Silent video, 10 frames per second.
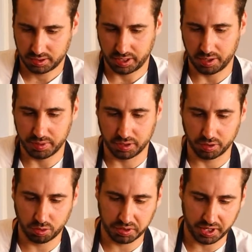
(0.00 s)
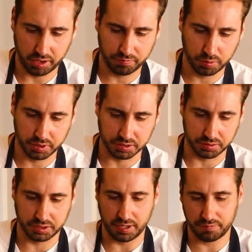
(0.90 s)
Got to be a little careful because
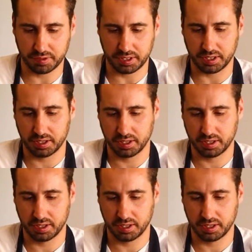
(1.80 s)
there's definitely